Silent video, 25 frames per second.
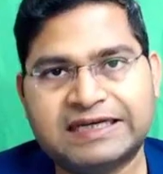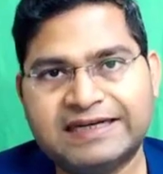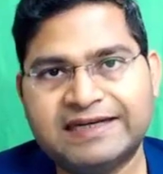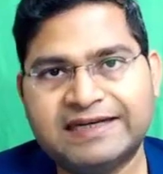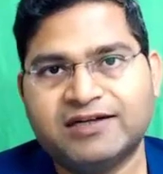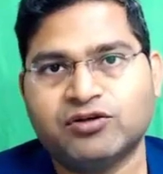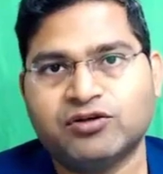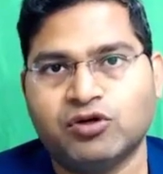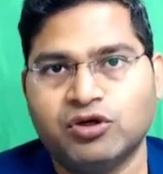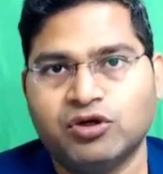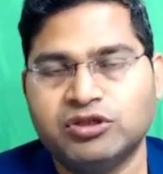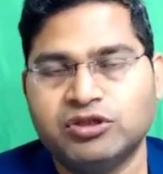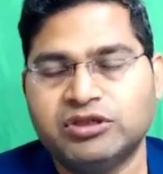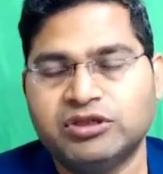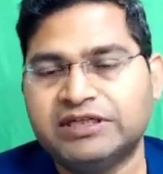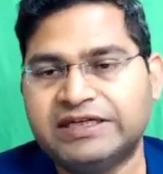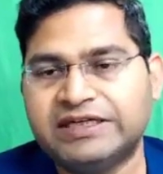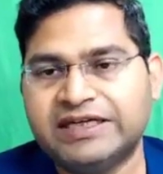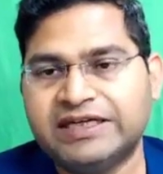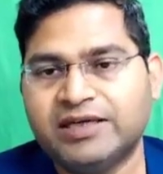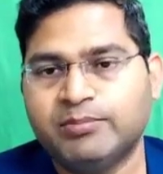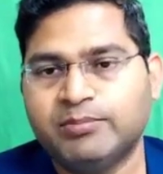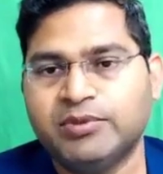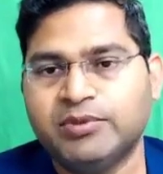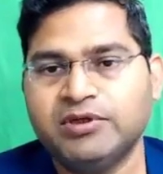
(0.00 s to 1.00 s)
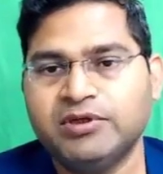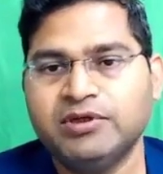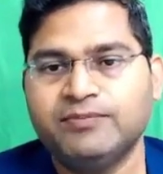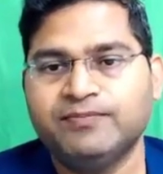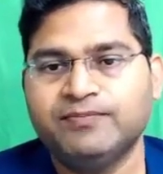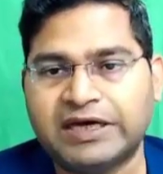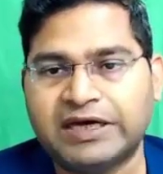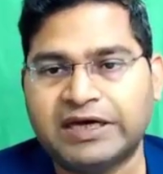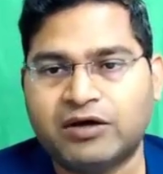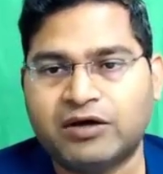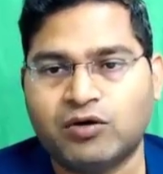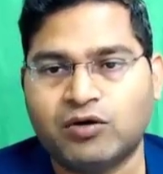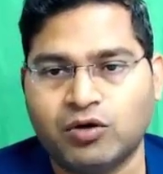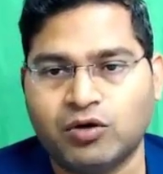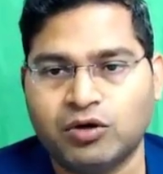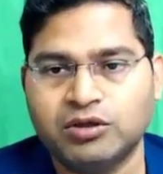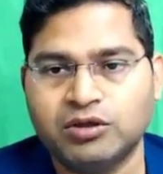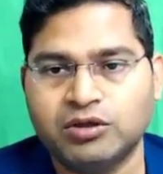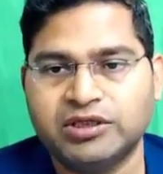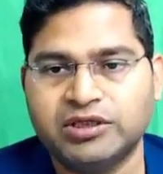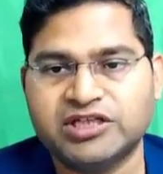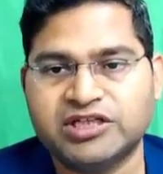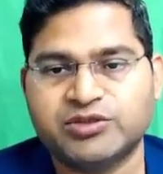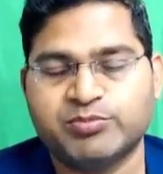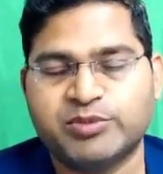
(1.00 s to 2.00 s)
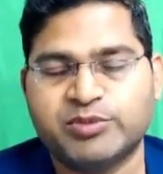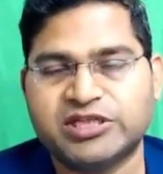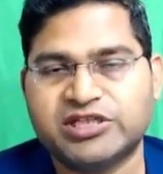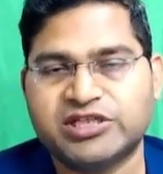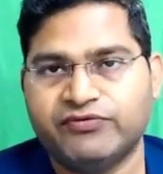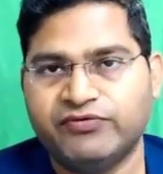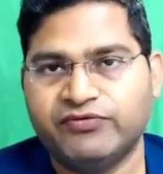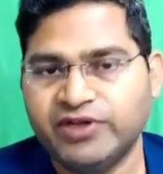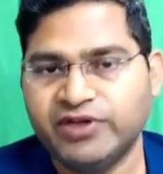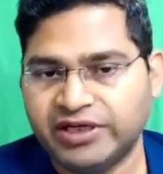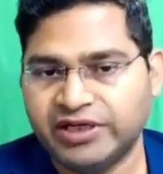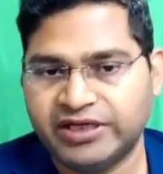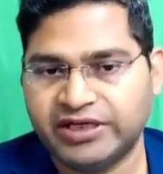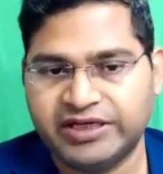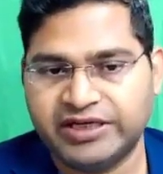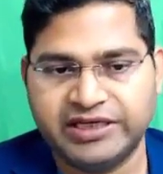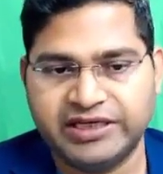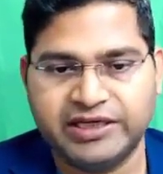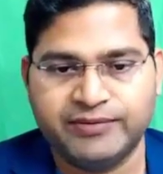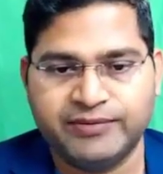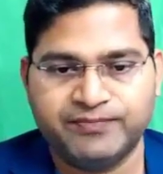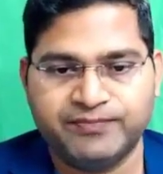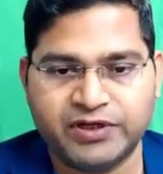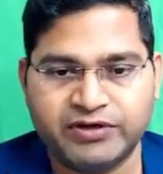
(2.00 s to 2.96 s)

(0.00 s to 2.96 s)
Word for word: connect on the table uh, on a specific key